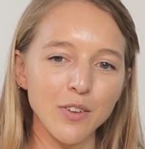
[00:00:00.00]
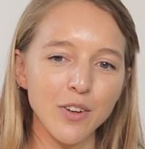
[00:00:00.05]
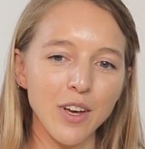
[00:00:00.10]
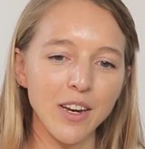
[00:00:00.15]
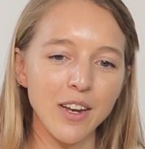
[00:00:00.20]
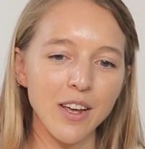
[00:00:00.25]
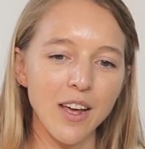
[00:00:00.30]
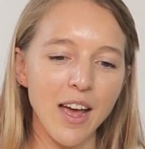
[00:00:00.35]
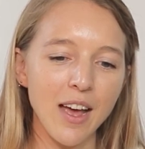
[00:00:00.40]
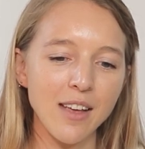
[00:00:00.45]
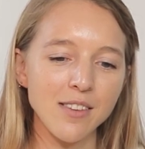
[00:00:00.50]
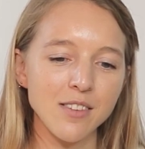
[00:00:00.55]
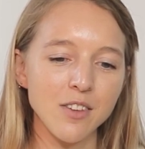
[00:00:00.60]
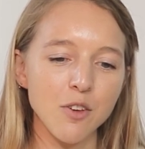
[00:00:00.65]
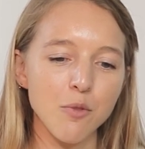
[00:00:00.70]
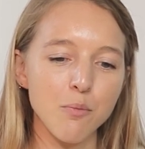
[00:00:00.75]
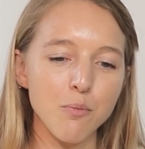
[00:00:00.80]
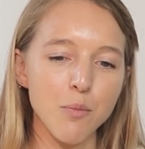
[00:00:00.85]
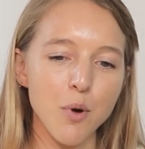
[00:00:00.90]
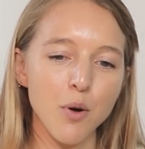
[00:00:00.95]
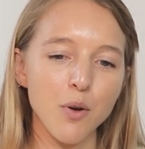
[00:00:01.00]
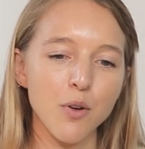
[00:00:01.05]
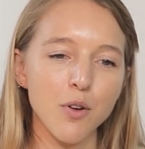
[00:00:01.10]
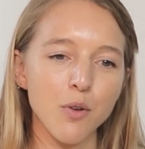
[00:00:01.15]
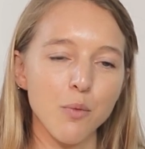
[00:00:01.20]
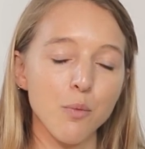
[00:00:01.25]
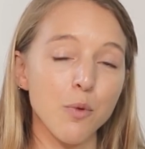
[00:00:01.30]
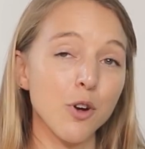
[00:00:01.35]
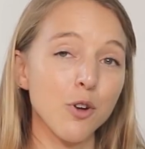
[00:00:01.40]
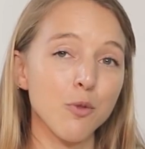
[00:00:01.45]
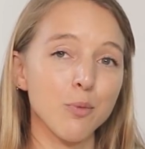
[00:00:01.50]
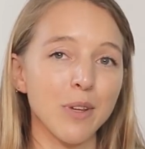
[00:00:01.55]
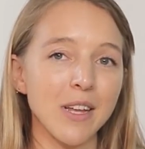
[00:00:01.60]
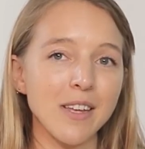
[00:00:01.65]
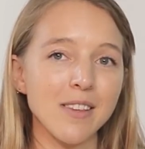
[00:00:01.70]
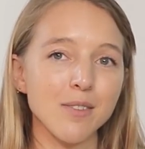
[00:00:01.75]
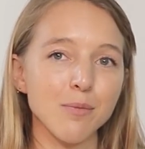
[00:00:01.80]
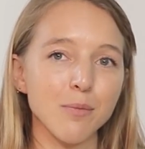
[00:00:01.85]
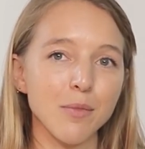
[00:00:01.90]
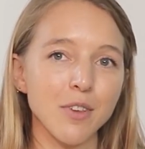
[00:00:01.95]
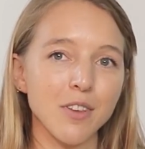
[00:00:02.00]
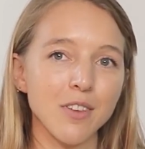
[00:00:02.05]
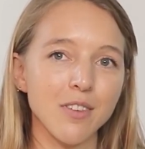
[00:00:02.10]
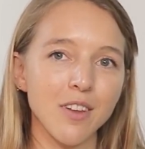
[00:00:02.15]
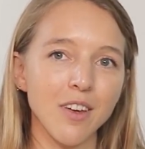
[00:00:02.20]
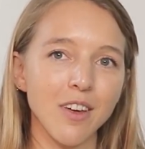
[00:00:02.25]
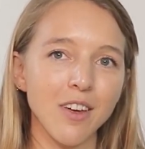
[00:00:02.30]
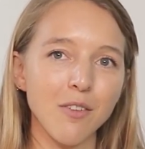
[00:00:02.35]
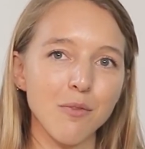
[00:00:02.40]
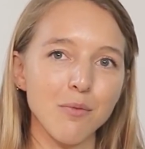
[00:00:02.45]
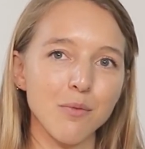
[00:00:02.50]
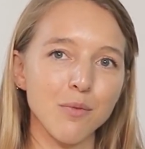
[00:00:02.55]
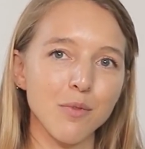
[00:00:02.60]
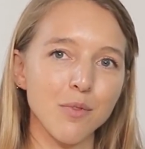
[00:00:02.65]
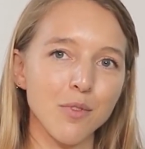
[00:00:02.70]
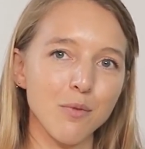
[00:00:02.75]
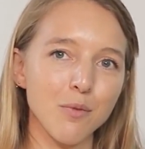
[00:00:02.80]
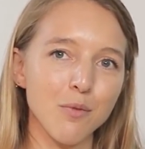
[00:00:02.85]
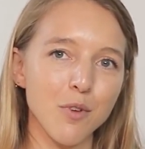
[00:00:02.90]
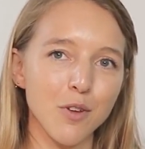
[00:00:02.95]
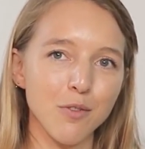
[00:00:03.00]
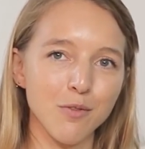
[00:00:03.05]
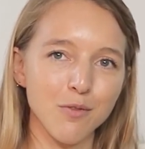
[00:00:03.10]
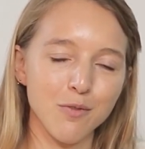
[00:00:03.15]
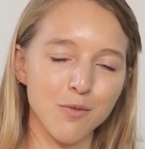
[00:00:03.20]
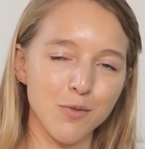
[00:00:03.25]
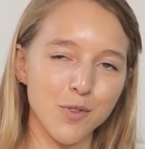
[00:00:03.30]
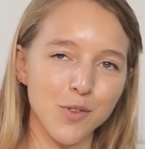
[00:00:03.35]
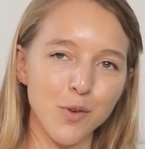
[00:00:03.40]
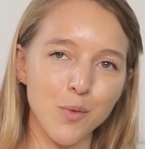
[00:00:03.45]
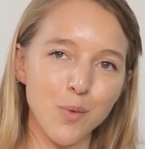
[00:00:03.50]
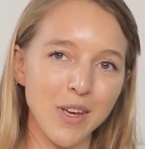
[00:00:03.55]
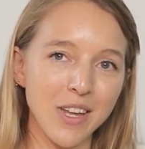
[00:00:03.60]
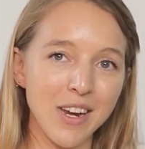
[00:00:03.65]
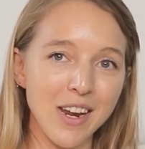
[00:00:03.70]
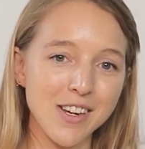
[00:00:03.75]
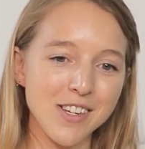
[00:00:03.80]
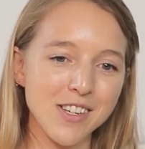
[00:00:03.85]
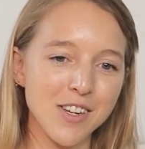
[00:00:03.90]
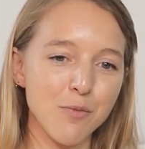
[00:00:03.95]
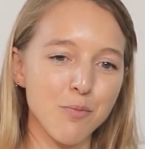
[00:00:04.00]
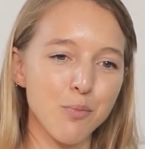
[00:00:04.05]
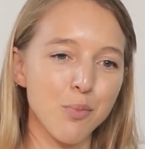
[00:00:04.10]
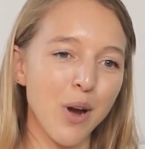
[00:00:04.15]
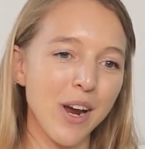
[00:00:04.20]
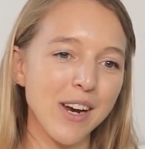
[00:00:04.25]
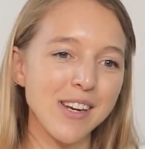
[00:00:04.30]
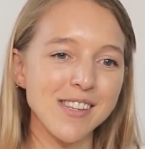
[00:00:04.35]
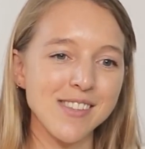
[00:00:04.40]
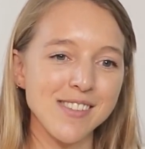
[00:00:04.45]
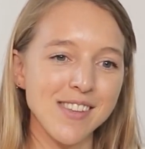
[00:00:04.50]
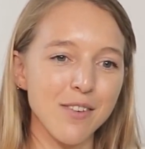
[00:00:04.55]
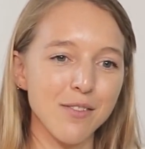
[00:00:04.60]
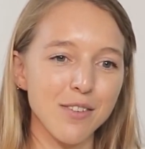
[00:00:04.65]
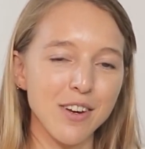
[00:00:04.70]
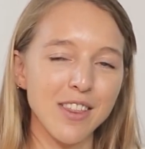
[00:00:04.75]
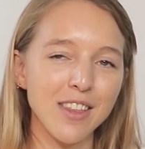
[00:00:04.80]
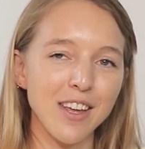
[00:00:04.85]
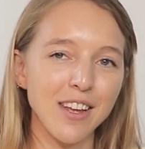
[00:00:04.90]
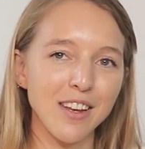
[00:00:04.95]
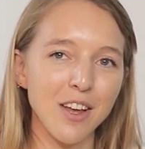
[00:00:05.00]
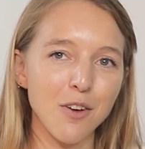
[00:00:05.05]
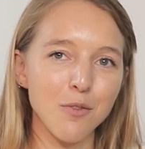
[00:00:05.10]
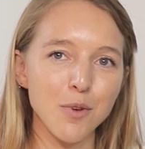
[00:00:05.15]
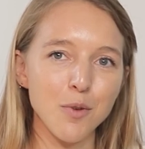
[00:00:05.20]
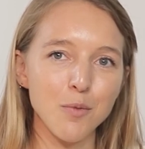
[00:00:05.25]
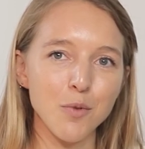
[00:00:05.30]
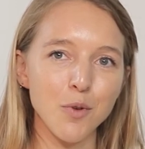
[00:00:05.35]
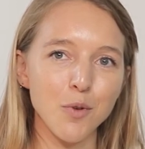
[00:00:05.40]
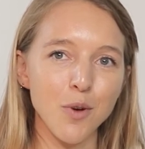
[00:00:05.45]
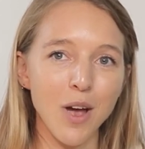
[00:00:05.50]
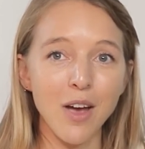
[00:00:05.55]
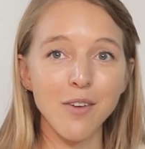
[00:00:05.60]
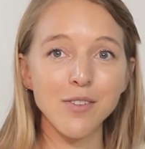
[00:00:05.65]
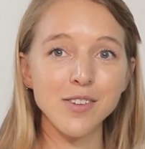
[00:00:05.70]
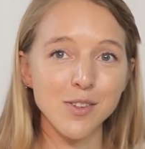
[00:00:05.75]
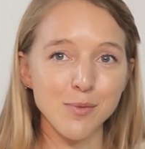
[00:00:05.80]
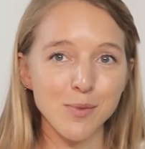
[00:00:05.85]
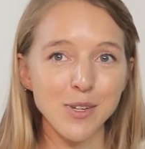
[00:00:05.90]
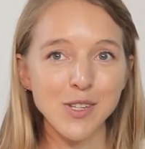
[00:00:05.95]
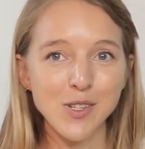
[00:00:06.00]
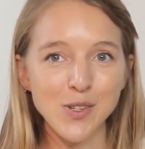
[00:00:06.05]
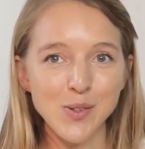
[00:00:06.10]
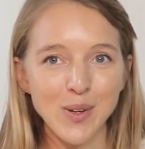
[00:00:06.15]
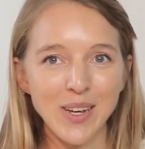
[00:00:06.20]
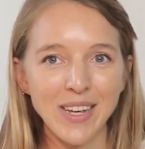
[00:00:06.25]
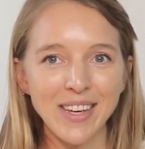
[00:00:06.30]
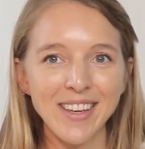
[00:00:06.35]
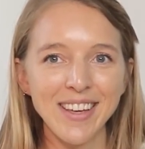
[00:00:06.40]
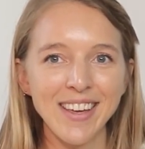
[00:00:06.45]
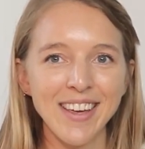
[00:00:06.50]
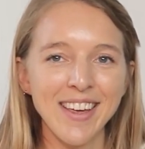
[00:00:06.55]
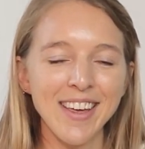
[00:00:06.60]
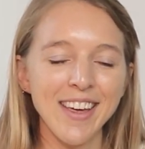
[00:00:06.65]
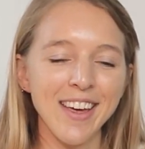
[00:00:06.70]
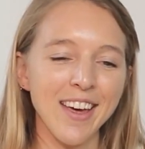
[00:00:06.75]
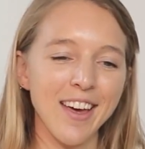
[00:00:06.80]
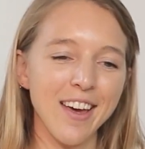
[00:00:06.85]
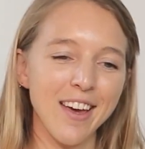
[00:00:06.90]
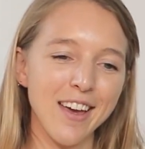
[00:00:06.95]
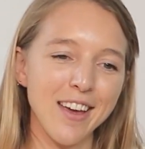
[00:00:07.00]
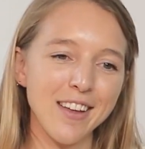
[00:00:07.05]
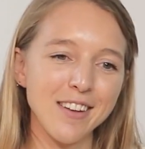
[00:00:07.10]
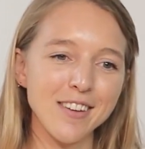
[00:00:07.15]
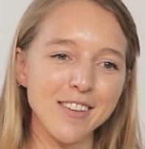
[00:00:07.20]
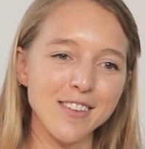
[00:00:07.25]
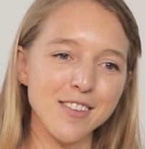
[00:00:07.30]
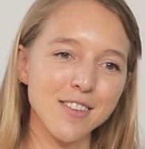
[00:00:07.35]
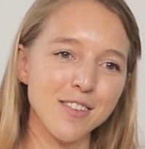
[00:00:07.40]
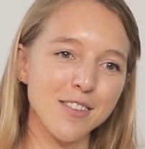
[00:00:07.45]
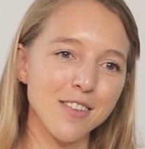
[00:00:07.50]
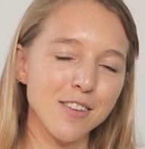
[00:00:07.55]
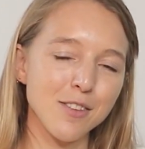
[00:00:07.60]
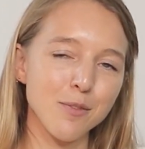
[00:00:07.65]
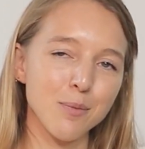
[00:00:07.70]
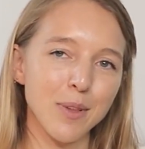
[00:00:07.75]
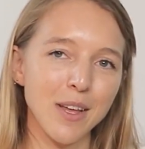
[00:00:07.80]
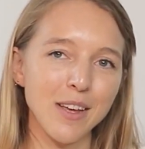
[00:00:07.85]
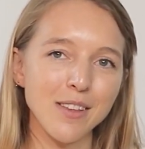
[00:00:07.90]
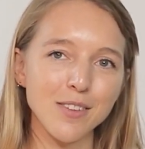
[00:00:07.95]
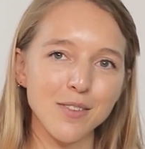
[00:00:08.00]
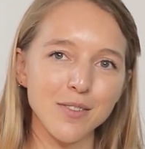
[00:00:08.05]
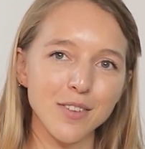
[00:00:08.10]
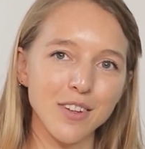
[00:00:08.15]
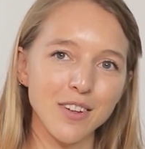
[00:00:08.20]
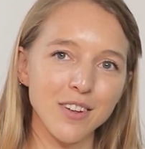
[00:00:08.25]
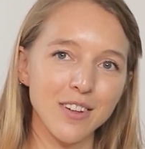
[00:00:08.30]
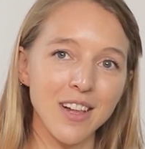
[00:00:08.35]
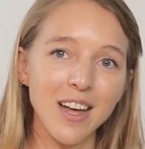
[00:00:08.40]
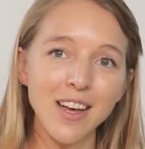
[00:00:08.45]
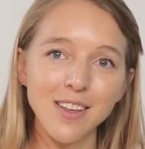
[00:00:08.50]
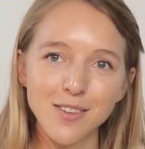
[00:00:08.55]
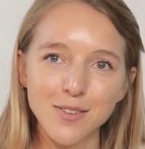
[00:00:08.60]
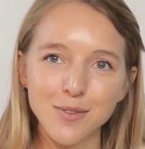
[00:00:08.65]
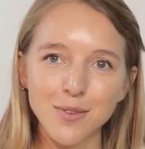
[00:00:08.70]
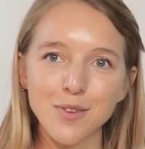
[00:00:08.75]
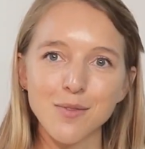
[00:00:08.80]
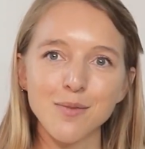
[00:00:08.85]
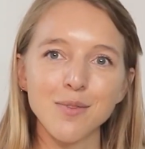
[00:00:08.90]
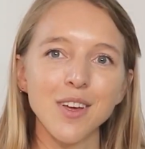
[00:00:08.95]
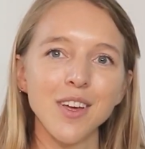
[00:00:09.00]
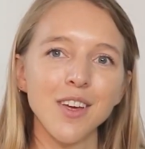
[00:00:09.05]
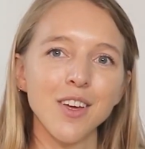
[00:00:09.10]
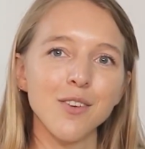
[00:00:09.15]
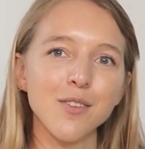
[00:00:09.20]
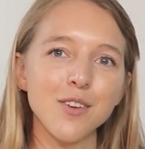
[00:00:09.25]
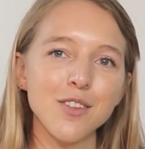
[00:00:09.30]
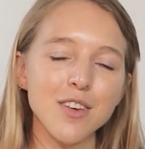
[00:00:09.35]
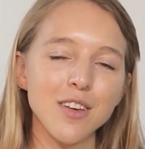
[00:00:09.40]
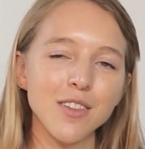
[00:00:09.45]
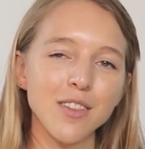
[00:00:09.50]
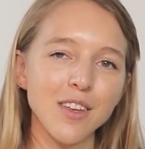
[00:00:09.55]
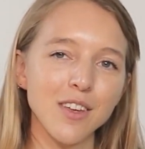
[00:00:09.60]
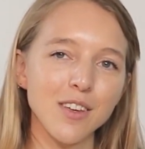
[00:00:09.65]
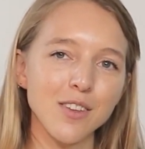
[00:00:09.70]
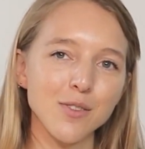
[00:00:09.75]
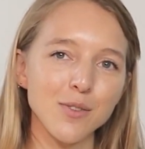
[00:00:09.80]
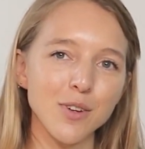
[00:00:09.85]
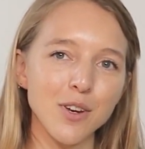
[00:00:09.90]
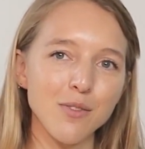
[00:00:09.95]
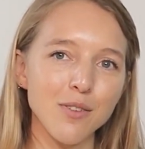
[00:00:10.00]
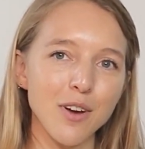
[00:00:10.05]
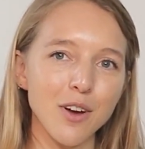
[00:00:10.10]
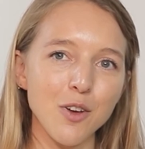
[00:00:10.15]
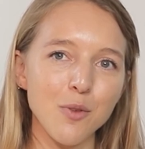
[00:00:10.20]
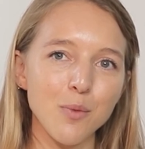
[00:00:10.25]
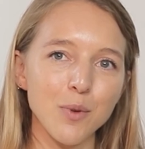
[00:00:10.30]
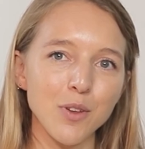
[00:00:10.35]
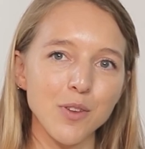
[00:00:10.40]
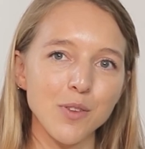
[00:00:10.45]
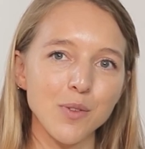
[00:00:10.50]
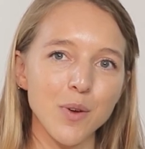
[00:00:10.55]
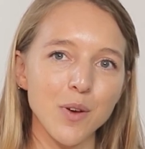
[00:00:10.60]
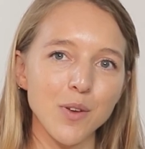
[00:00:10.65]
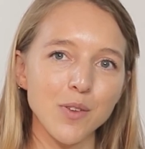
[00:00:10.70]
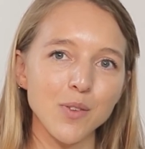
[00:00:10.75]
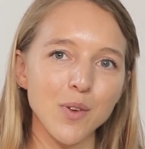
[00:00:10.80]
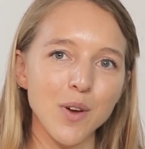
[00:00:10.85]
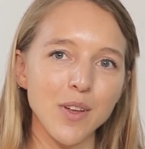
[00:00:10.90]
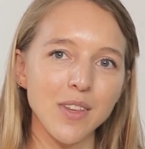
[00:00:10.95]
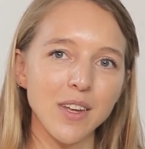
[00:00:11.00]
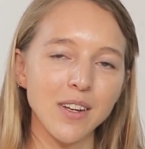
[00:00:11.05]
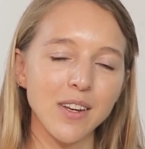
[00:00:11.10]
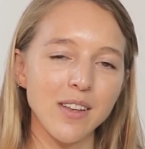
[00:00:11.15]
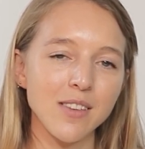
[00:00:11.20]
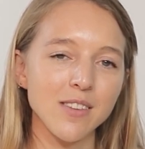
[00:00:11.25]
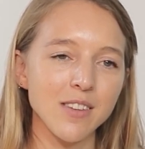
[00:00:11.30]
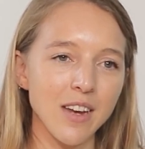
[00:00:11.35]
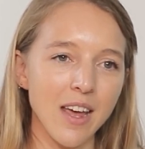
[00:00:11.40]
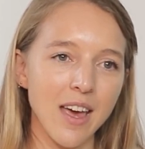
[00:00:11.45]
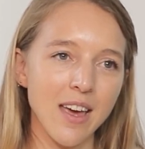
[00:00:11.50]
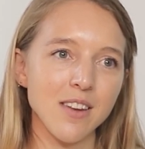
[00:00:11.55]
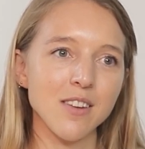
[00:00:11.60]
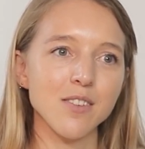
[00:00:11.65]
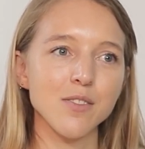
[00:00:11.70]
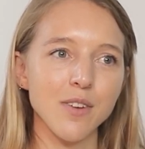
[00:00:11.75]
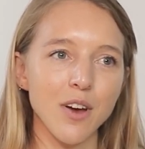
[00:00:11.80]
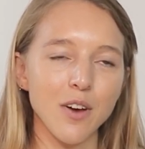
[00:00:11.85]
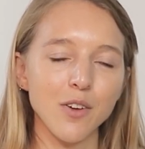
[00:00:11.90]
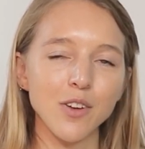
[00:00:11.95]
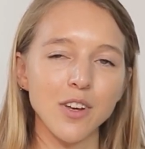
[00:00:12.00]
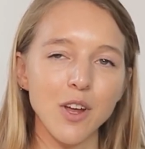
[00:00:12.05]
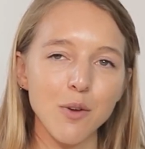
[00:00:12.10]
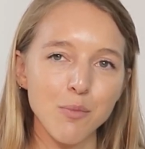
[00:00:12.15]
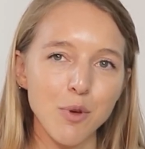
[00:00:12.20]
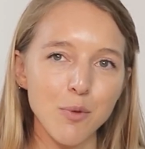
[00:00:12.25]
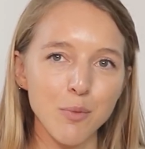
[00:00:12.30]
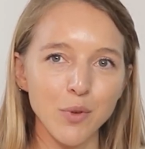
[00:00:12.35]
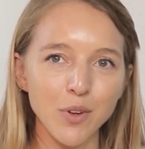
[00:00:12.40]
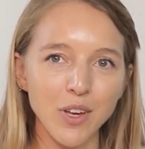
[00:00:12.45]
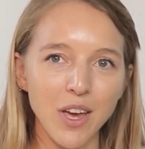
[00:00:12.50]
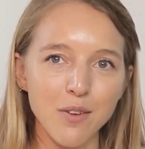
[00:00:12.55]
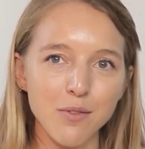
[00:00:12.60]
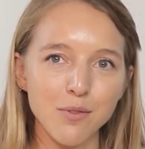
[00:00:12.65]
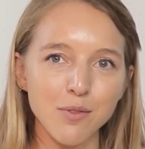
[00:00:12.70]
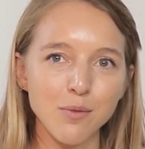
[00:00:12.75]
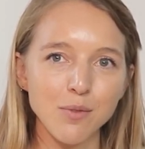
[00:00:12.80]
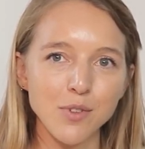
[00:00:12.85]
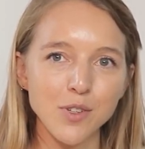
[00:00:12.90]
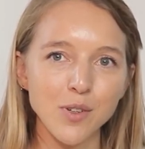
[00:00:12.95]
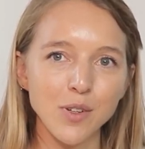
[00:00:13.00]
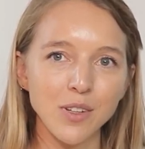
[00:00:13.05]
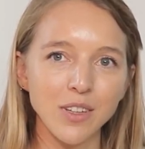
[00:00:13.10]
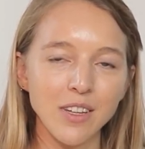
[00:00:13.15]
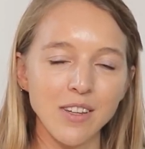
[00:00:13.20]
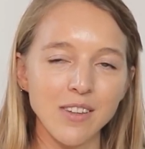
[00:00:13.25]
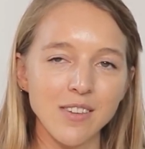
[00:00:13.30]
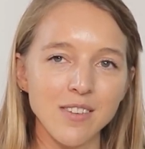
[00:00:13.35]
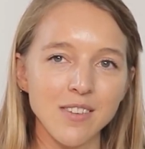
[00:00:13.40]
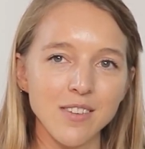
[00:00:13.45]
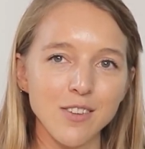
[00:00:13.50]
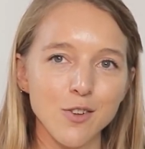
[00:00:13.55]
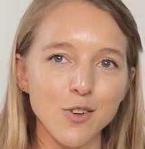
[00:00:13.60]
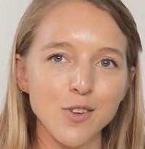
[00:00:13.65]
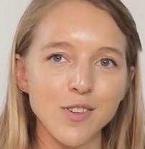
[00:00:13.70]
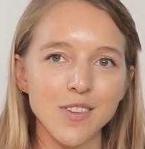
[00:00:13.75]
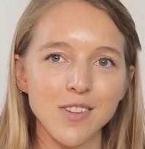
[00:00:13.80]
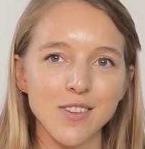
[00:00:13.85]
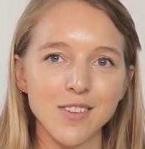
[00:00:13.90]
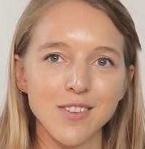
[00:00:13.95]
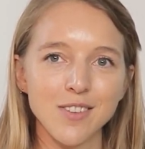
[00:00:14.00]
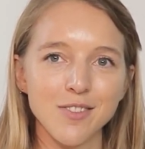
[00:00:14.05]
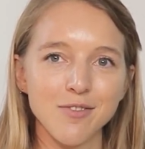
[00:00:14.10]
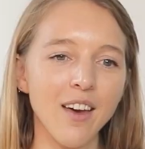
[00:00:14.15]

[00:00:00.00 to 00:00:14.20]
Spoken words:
look at it as a mock work placement, so we can actually practice everything that we will have to be doing in this place of the classroom, which I think is really valuable as well. So I think that's an added value that people get from doing these courses.